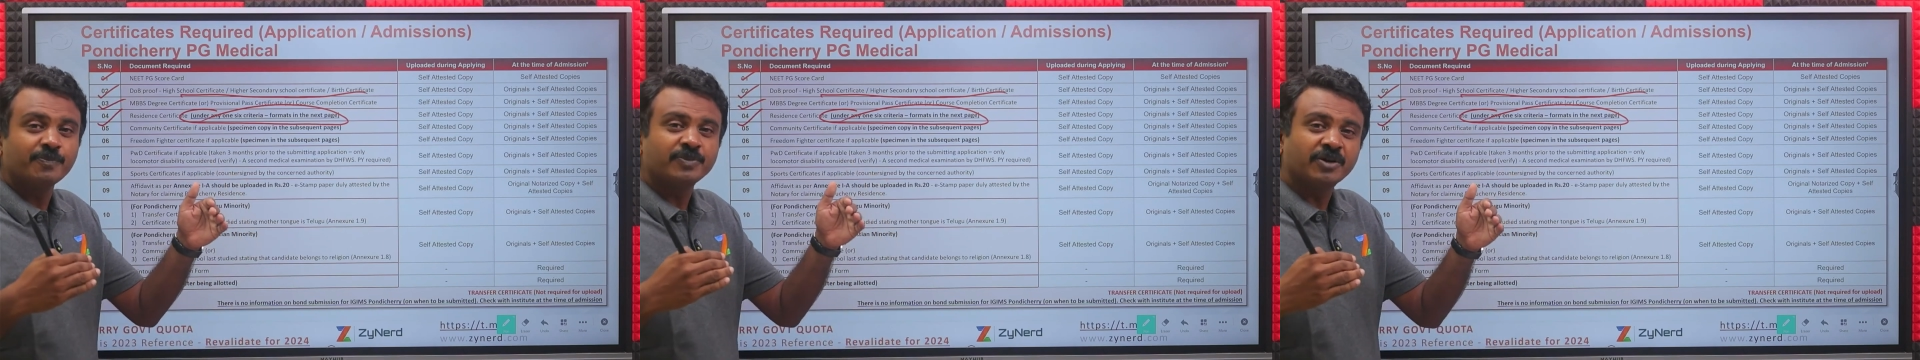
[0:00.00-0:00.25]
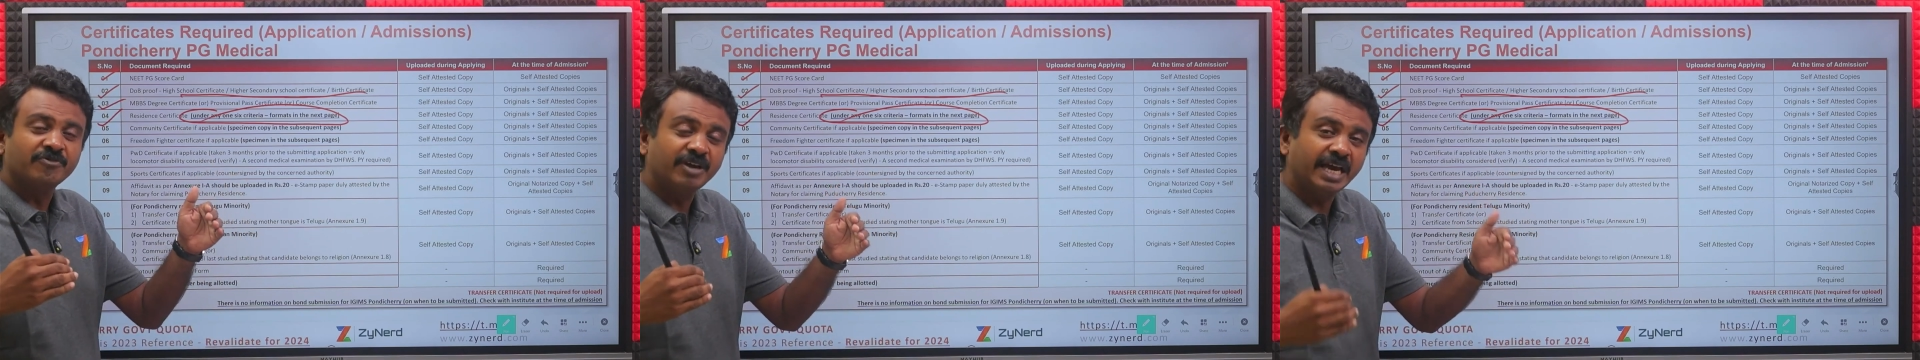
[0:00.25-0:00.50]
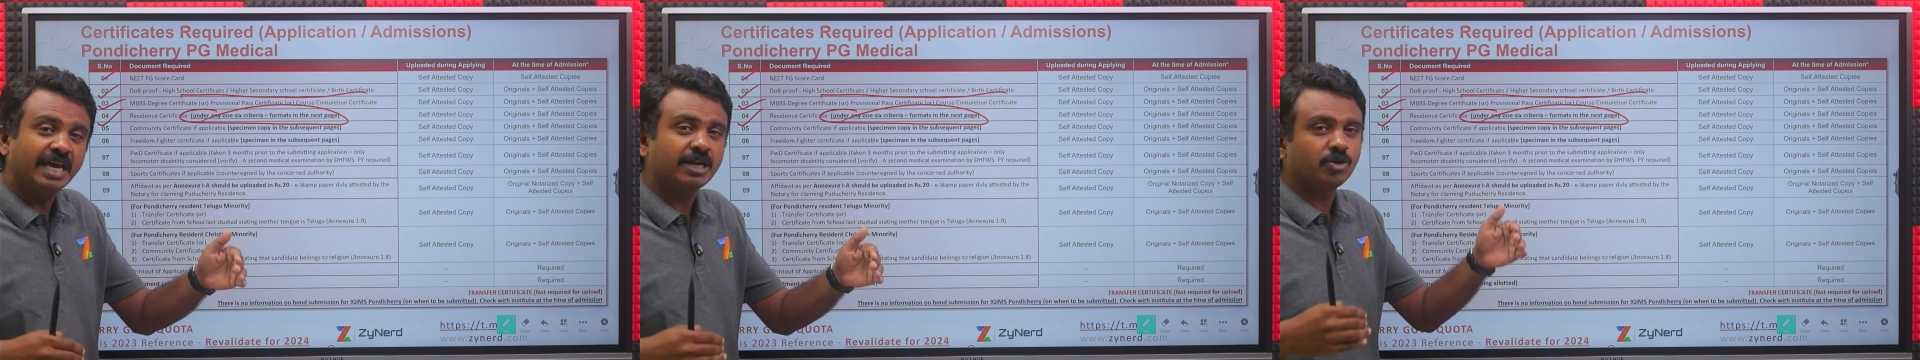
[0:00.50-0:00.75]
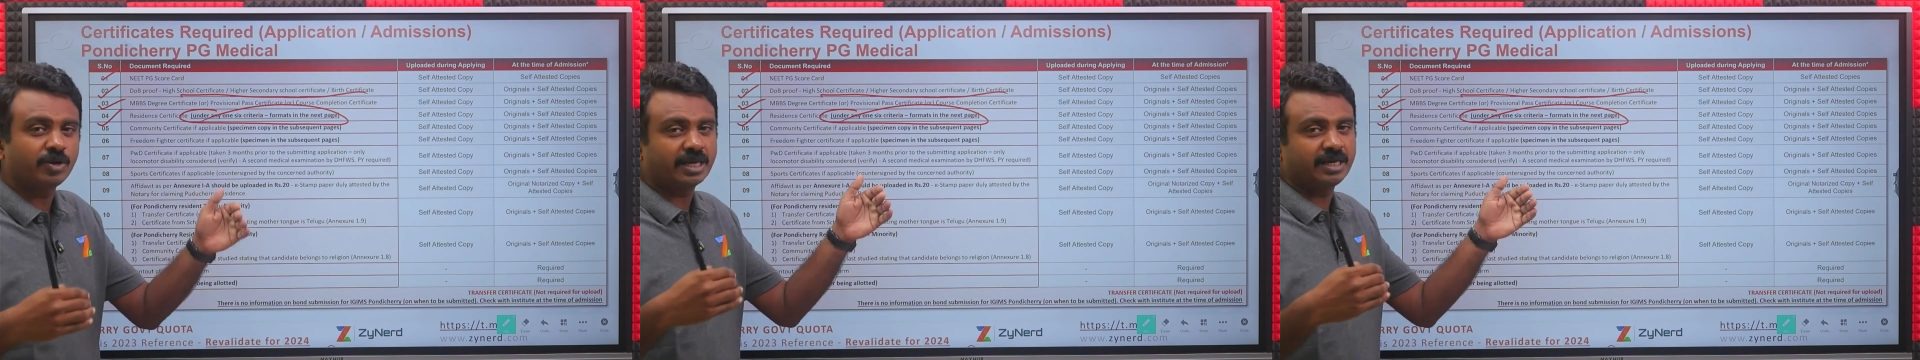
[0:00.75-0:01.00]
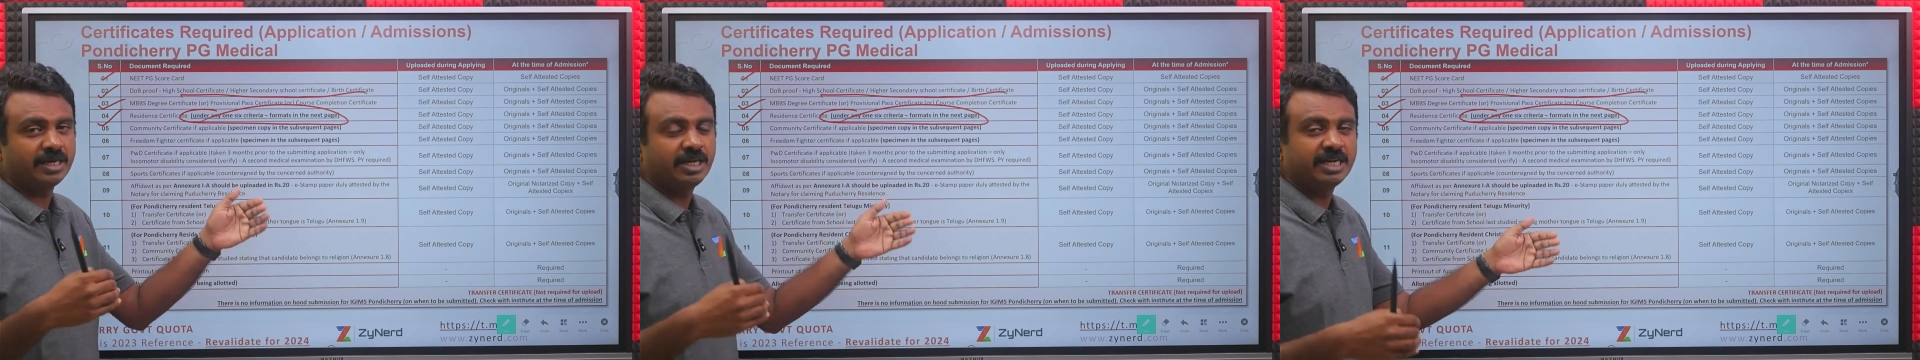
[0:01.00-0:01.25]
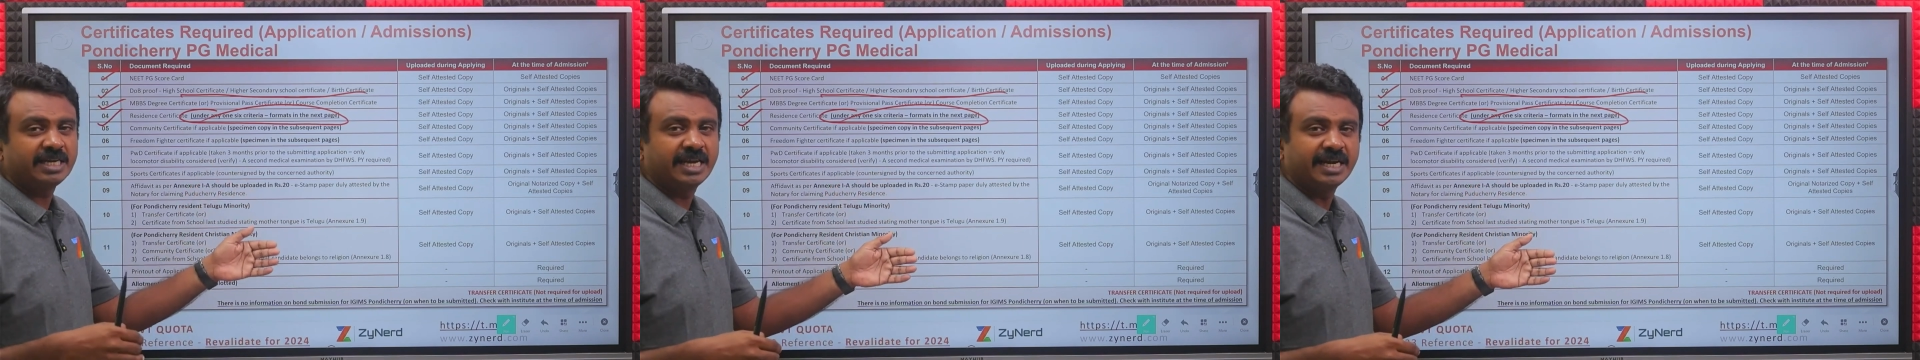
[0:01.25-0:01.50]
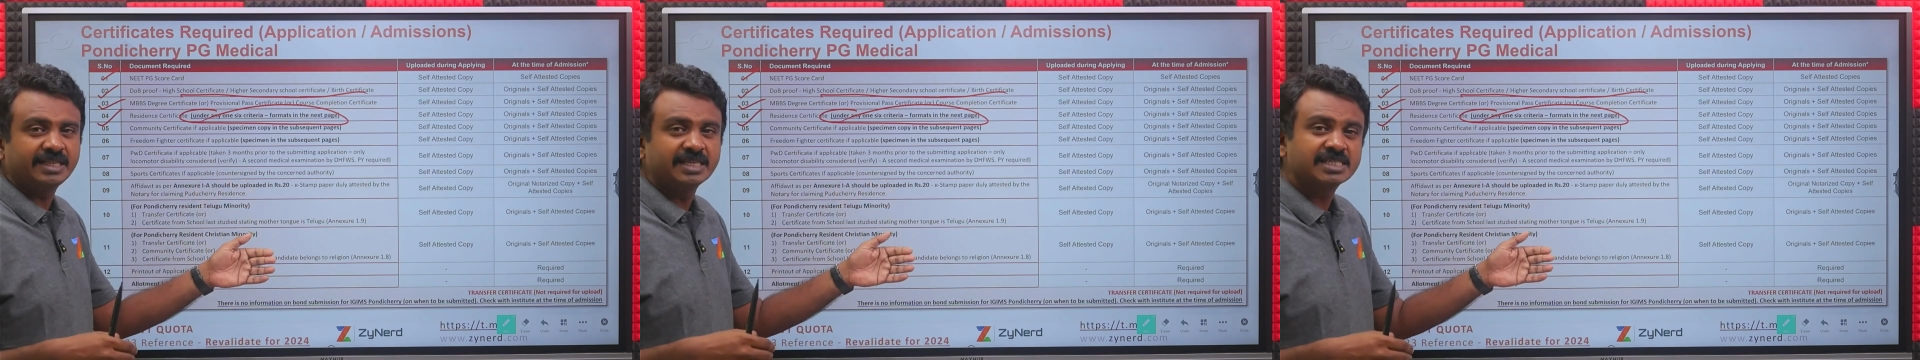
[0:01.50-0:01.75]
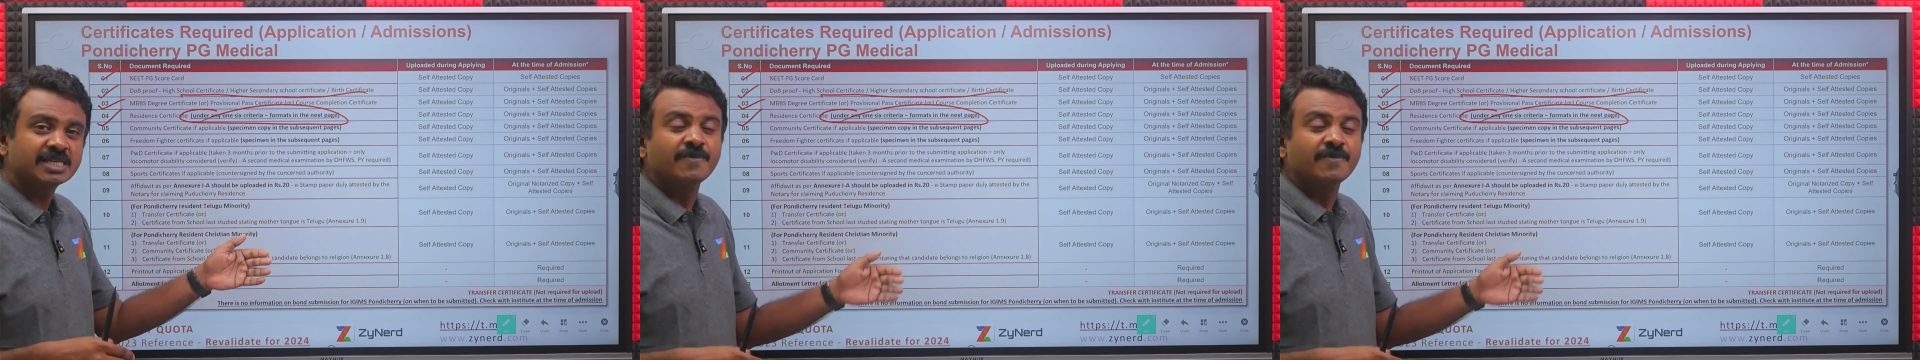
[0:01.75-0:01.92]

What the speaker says: where you can get this.